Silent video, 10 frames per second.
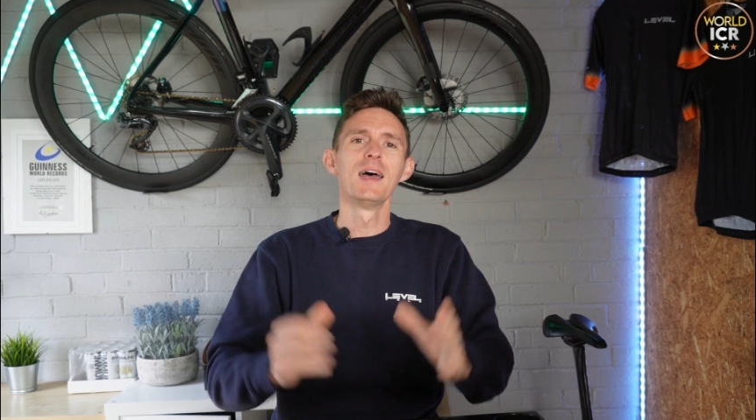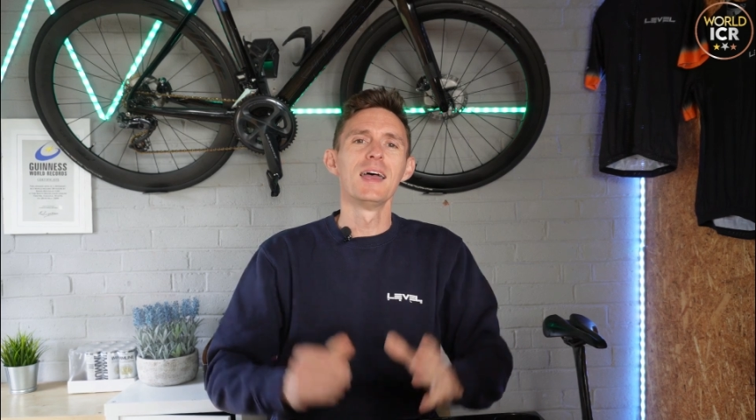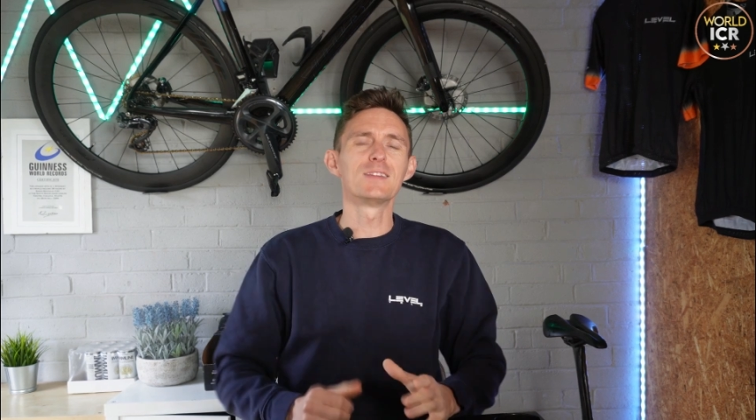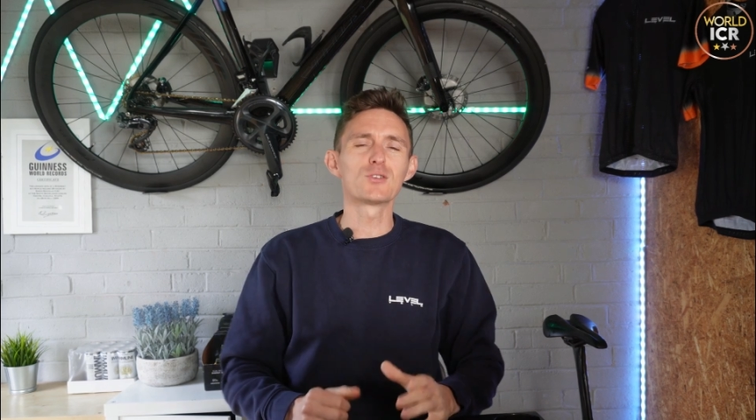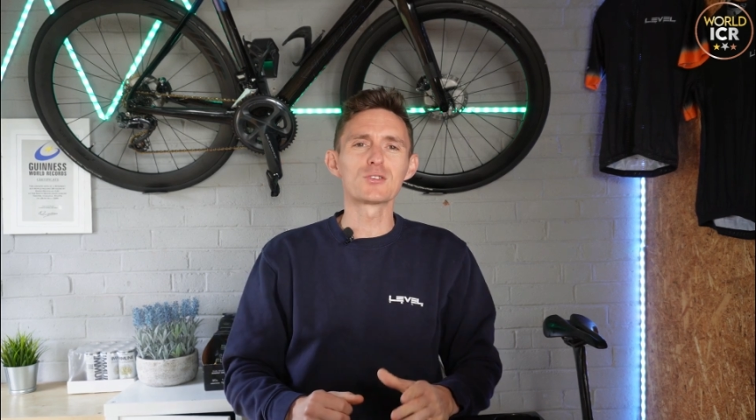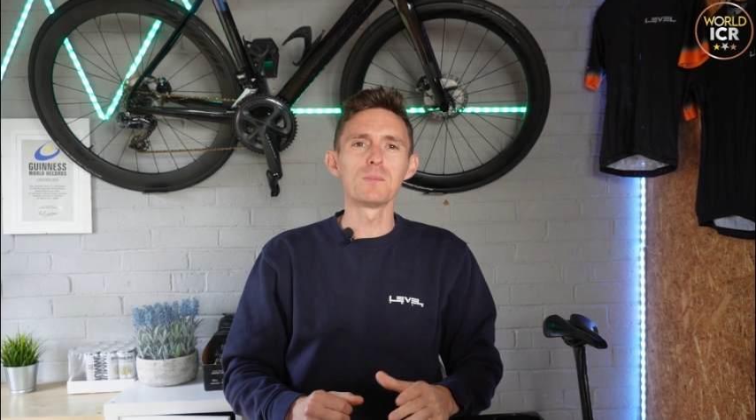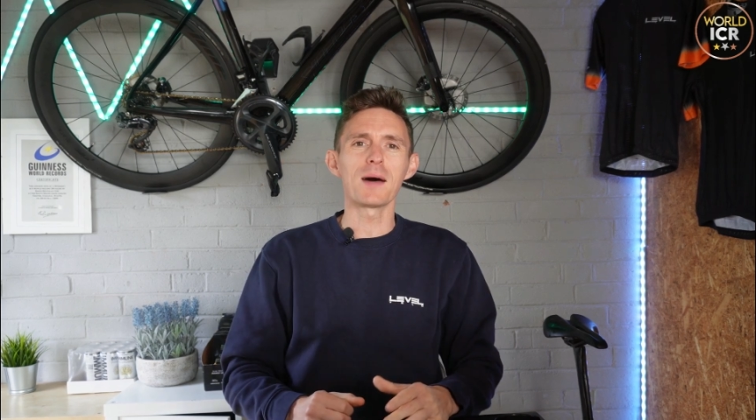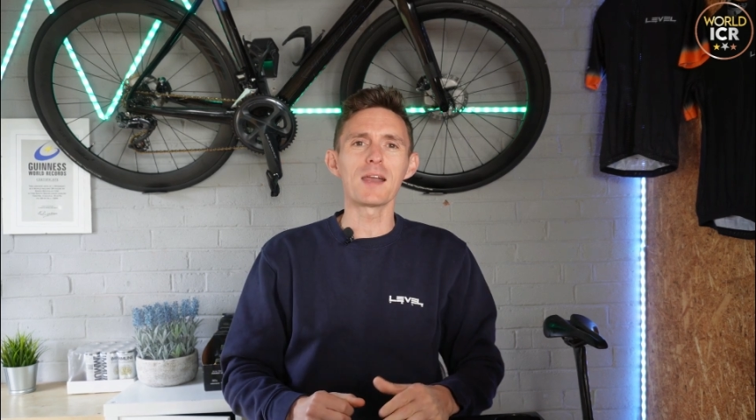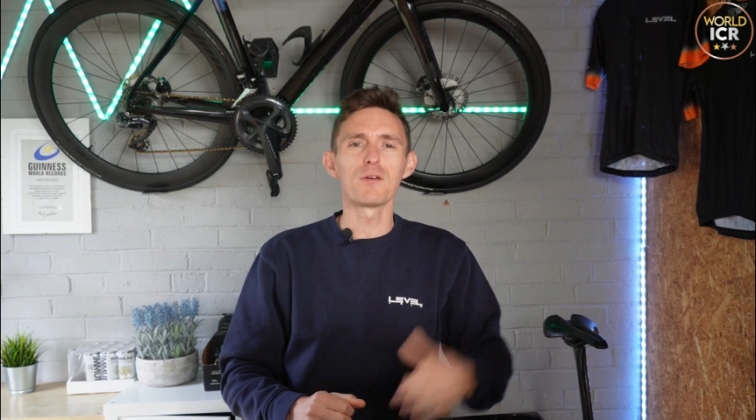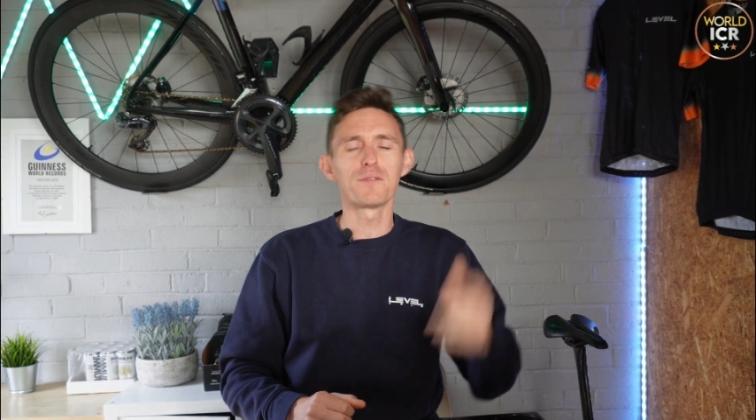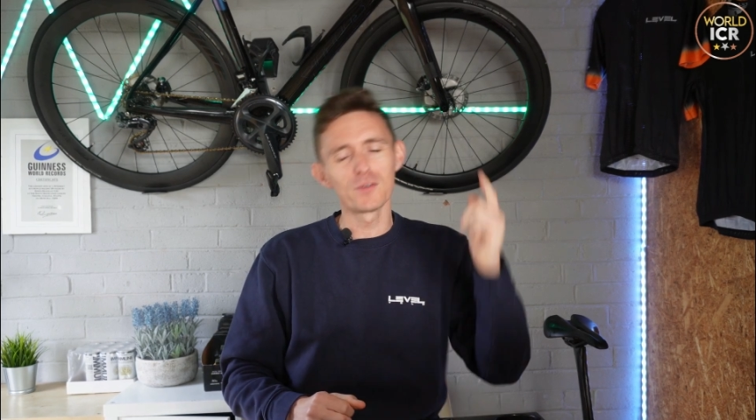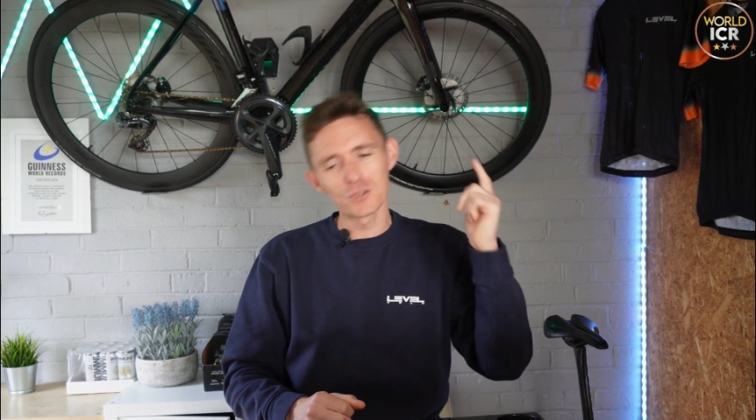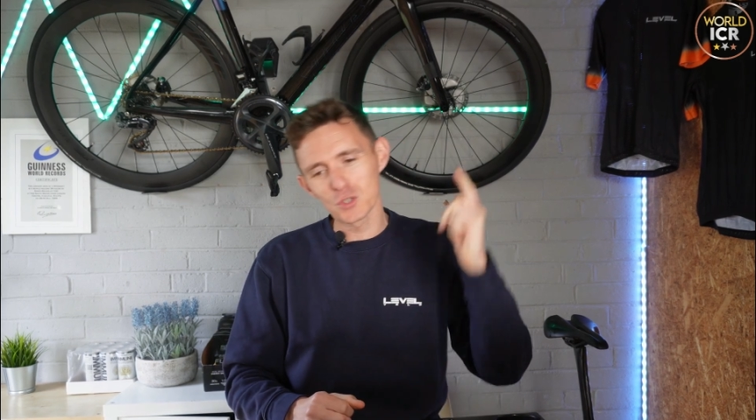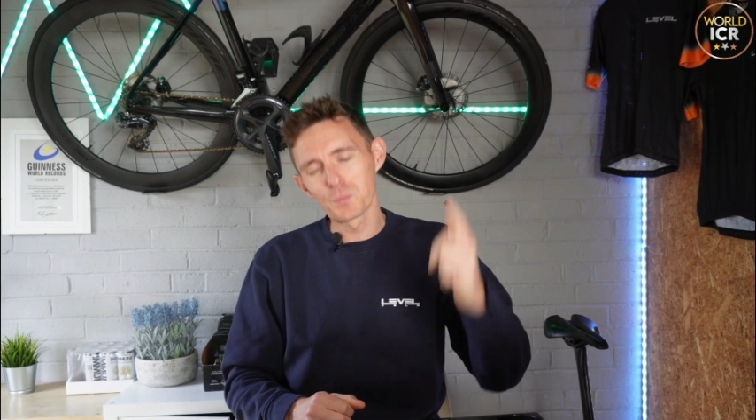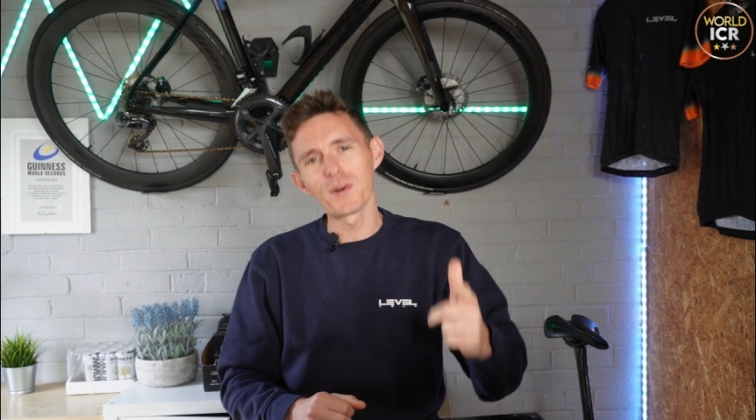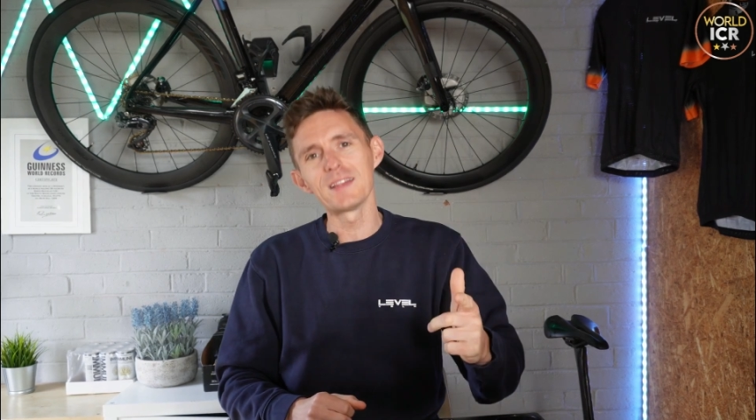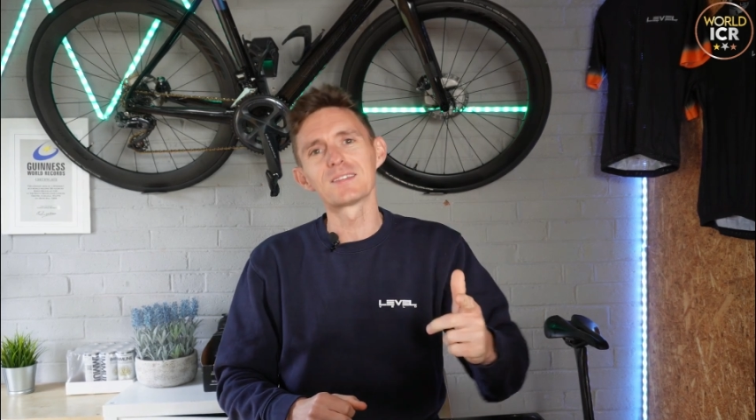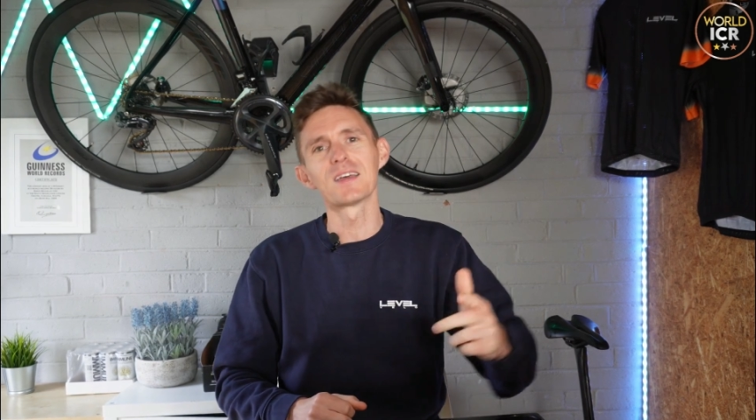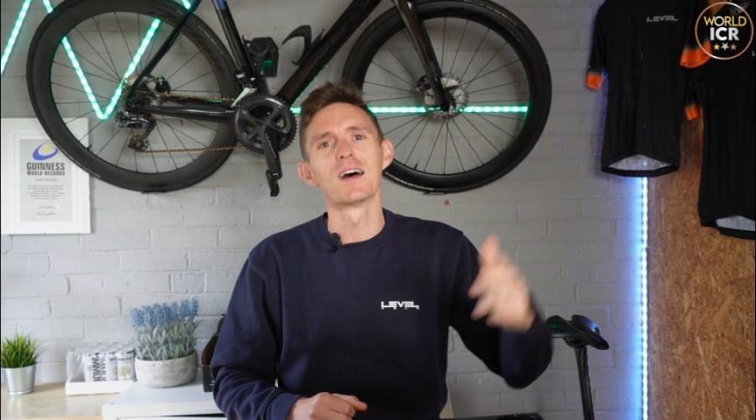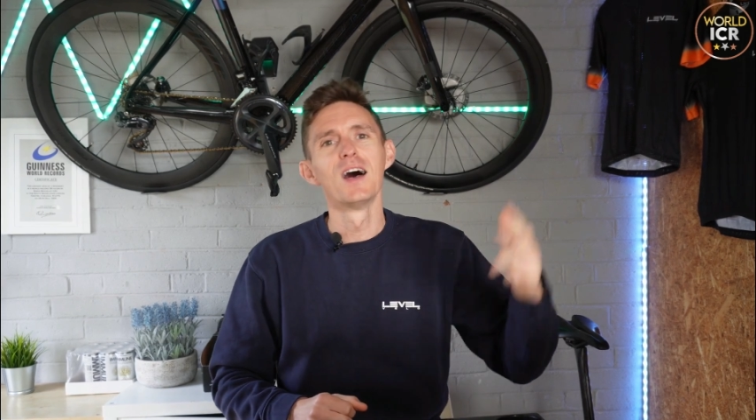it doesn't matter if you're a
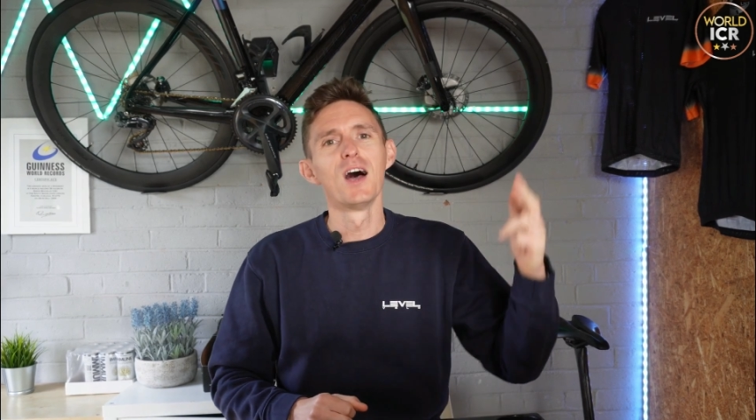sprinter,